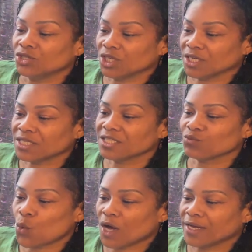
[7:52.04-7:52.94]

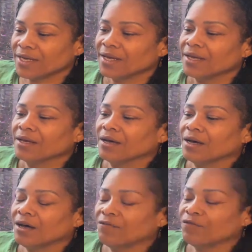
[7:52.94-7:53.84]
Genesis 1,
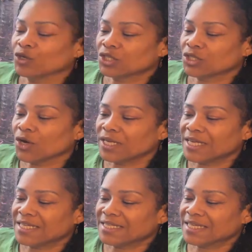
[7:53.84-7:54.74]
verse 30,
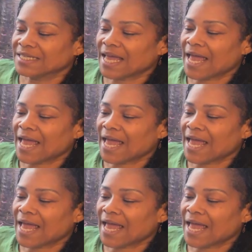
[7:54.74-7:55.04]
and it says,